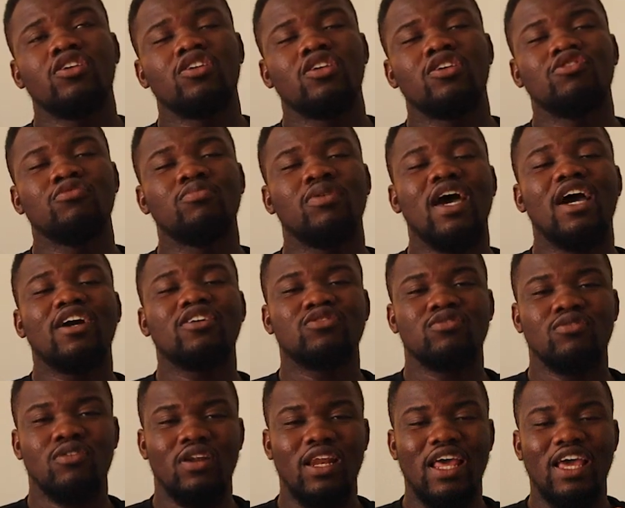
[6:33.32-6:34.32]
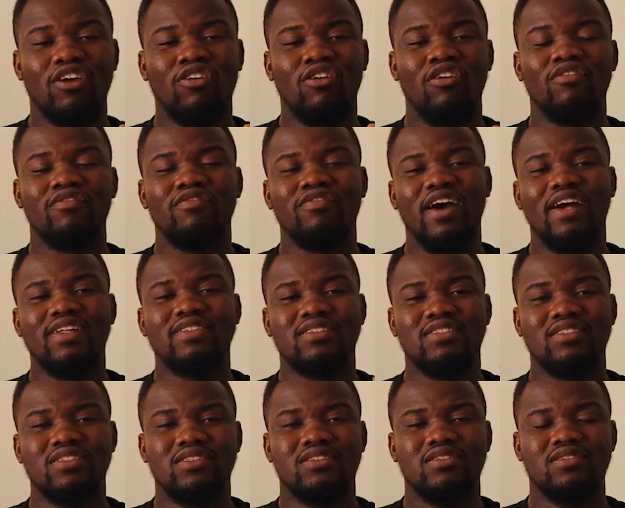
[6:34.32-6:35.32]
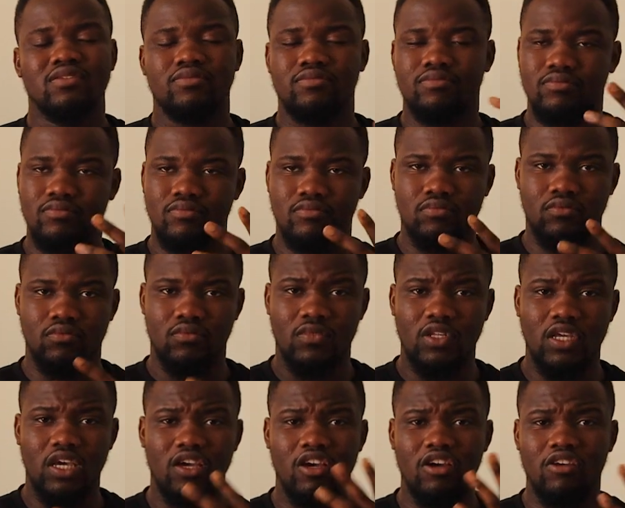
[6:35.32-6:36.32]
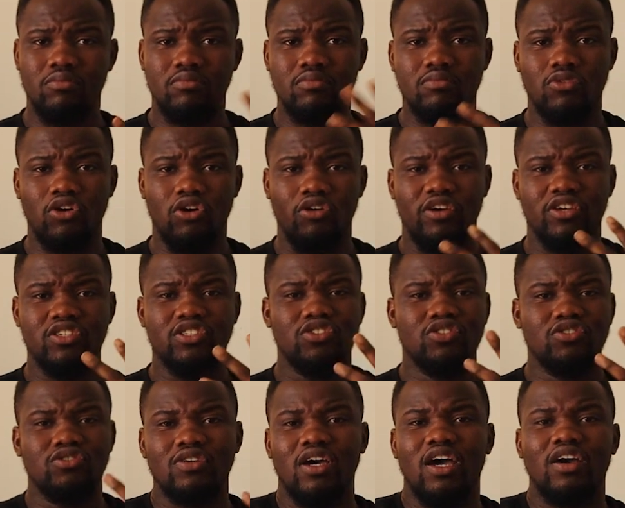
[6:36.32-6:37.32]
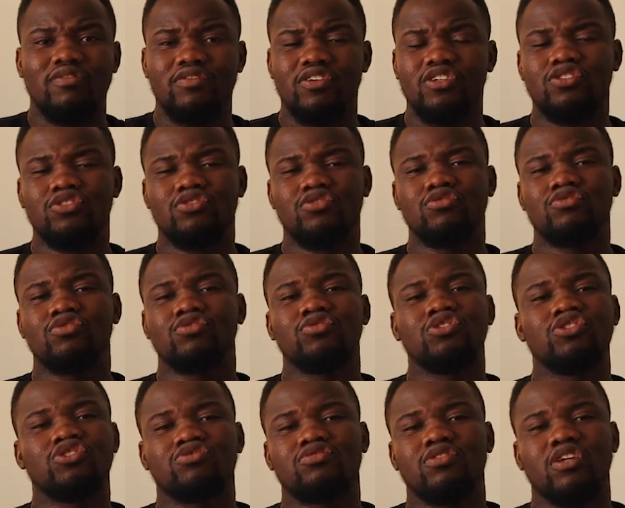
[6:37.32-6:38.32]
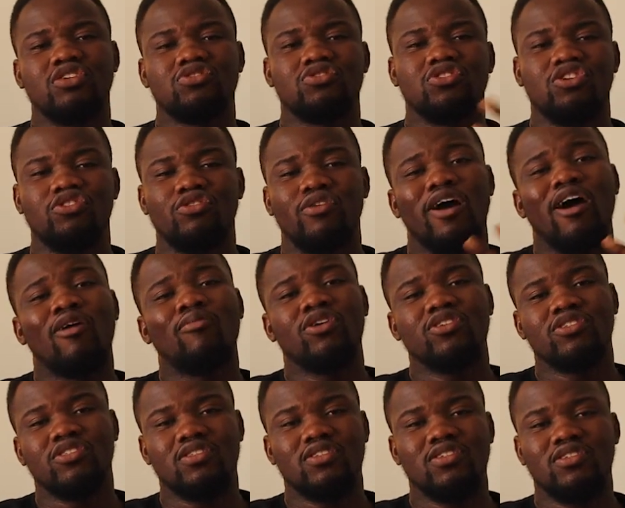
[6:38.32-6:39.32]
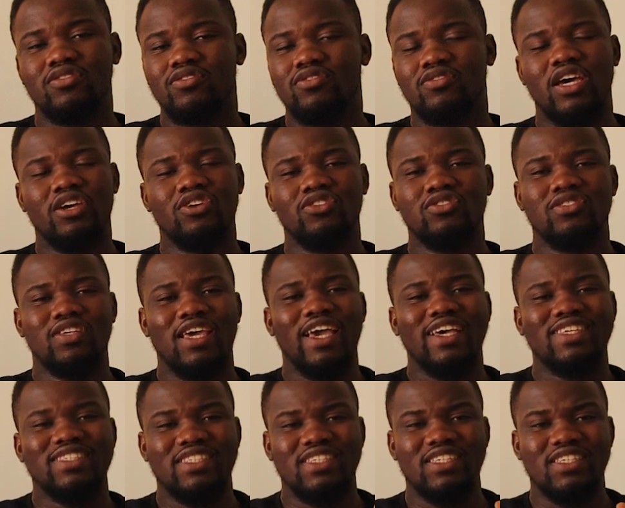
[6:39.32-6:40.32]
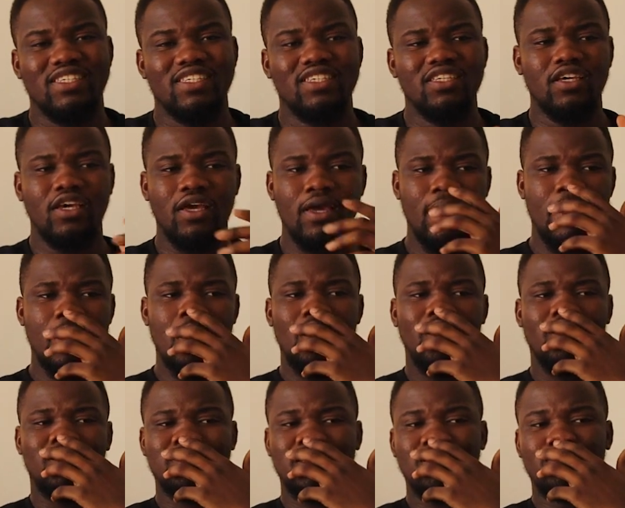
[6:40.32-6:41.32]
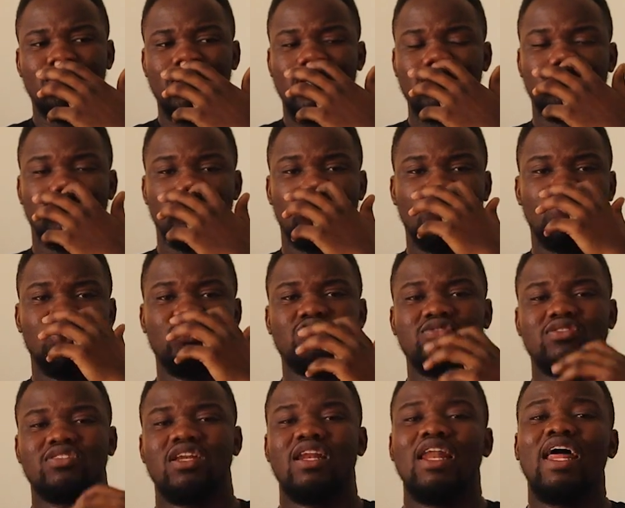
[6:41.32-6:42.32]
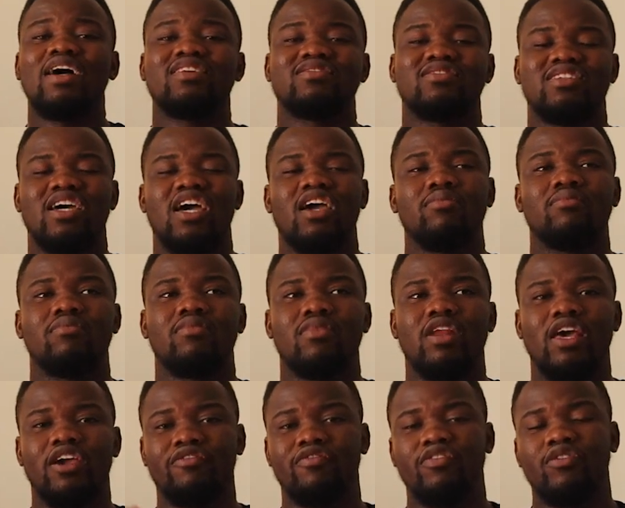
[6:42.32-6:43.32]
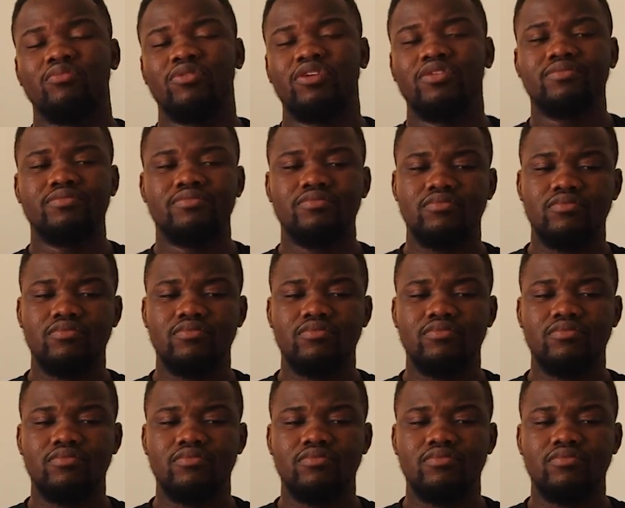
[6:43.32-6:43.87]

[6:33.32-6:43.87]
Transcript: you'll be asked to like convert this currency you have into Swedish krona so you know how much it is. So I use XE because I know that's what they used the last time, like for me.